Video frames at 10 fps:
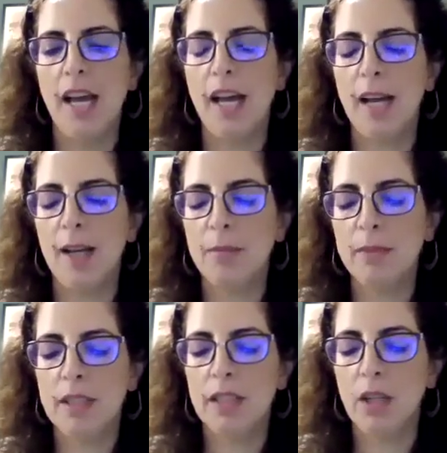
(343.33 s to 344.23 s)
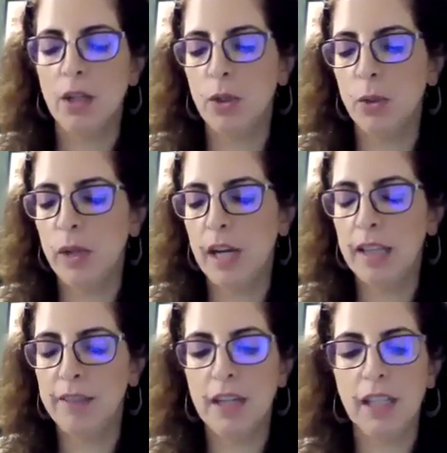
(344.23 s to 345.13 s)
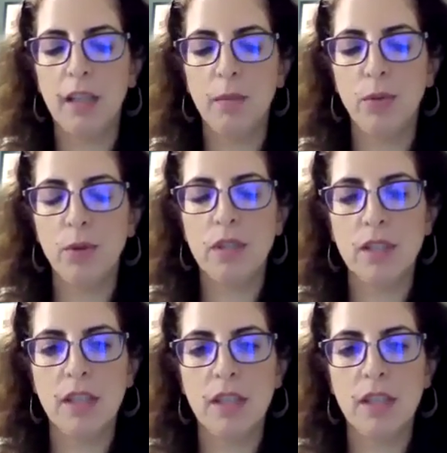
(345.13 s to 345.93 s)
So I live in a kibbutz,